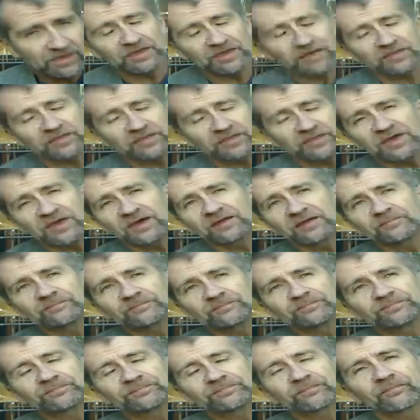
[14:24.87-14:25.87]
right. And
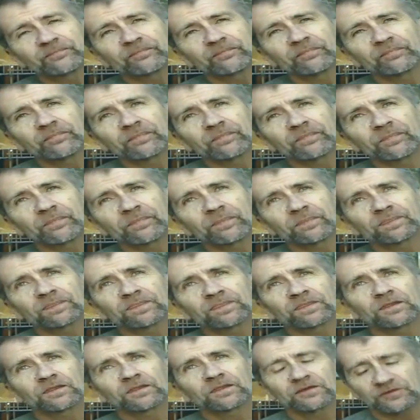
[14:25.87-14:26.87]
that
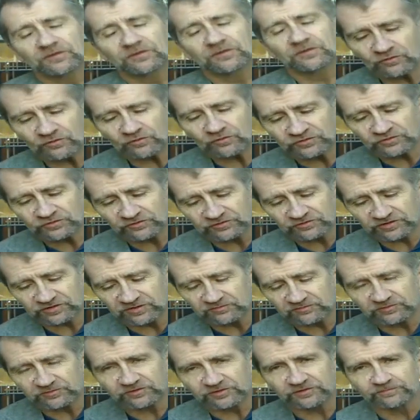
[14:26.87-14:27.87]
composer
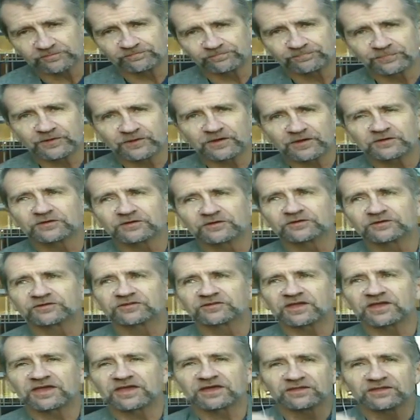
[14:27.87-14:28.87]
seems to
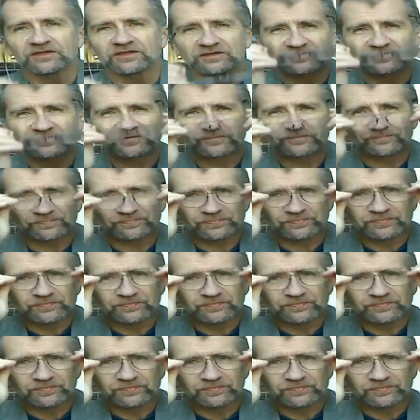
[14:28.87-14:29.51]
understand this